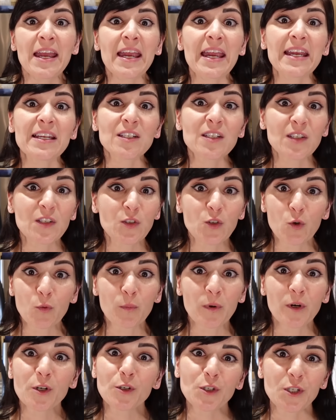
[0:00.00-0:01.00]
It's
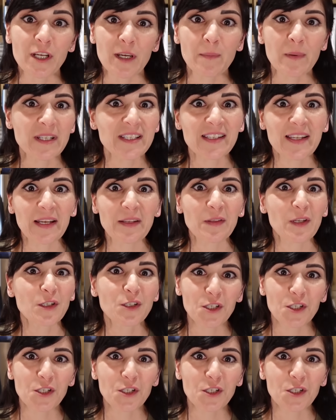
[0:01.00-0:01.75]
super cheap. It's like the